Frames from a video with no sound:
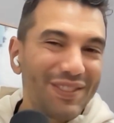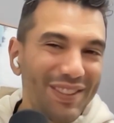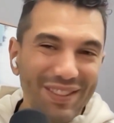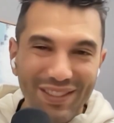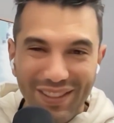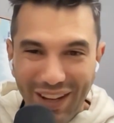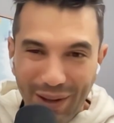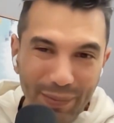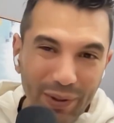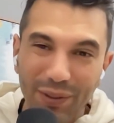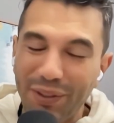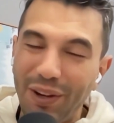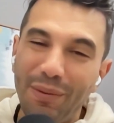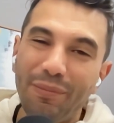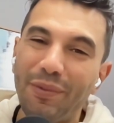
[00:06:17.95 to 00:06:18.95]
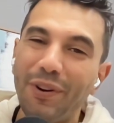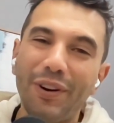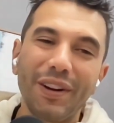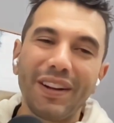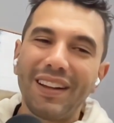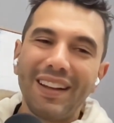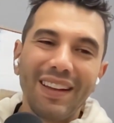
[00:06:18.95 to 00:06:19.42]
there's another builder going
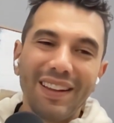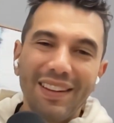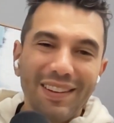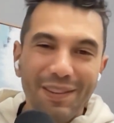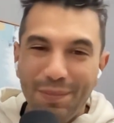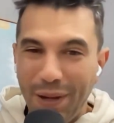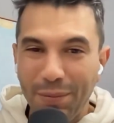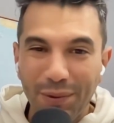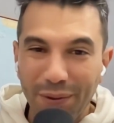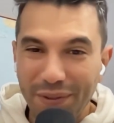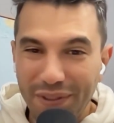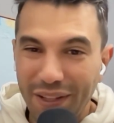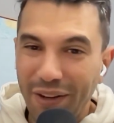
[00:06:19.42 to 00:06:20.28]
broke, there's people losing their